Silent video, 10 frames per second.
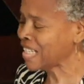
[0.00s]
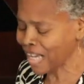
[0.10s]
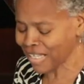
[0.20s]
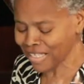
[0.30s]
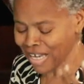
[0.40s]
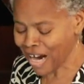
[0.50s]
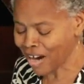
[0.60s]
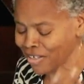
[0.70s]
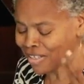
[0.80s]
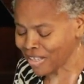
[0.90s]
guess
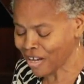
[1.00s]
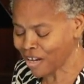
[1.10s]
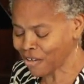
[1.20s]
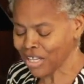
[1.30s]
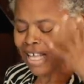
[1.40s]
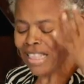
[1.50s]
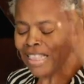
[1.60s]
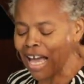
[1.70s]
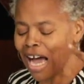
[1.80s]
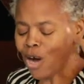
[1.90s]
ourselves,
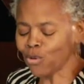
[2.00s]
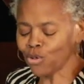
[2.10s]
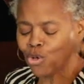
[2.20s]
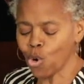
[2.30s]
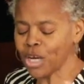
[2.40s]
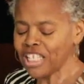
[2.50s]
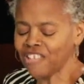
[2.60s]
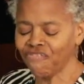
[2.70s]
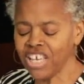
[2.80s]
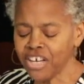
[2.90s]
loud noise,
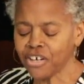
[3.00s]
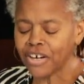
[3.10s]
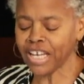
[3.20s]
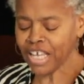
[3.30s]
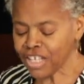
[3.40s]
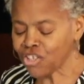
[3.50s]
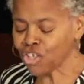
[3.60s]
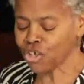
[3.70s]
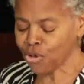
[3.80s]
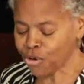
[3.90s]
fear, and
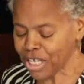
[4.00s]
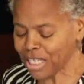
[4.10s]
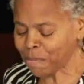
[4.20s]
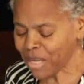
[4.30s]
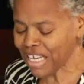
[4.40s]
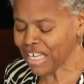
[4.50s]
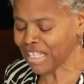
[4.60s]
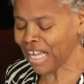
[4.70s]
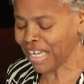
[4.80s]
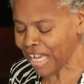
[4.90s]
insecurities beating
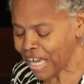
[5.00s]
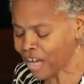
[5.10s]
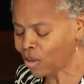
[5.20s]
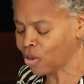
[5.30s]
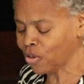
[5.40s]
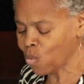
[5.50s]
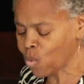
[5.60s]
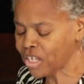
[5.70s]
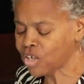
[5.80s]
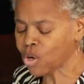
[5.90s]
like hail on the
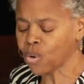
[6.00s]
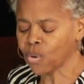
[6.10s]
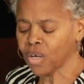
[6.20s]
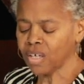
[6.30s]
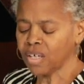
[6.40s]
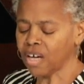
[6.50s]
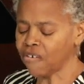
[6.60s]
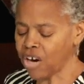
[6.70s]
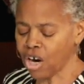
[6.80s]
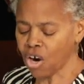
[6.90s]
window
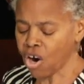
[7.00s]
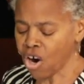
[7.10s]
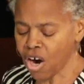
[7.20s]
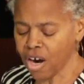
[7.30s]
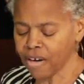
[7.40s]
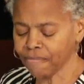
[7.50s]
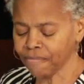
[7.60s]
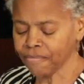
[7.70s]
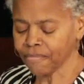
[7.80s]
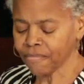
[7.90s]
of our heart.
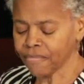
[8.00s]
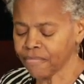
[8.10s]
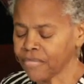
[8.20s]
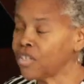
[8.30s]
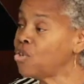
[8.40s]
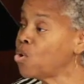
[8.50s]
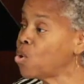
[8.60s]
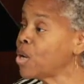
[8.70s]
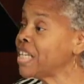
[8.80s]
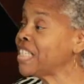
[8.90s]
The
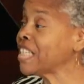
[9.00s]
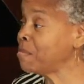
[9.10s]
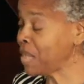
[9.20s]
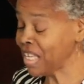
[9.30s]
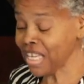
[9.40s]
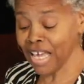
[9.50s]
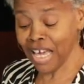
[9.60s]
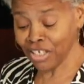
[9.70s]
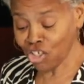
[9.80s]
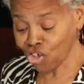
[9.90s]
noise can be
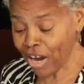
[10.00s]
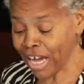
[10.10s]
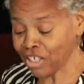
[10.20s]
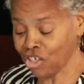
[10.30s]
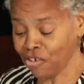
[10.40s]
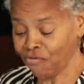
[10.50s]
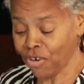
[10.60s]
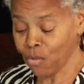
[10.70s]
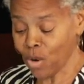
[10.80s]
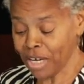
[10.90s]
a distraction
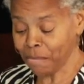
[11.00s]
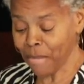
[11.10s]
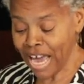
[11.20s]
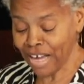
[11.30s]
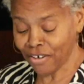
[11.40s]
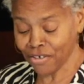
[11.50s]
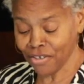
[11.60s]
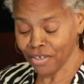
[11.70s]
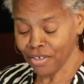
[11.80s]
from what matters.